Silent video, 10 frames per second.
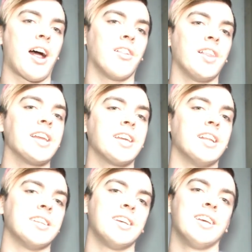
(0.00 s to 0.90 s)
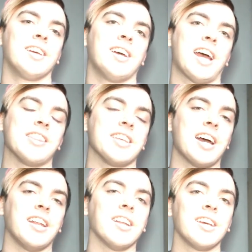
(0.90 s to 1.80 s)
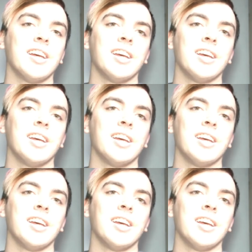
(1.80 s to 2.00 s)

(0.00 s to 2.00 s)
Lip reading: I'll link it at the end.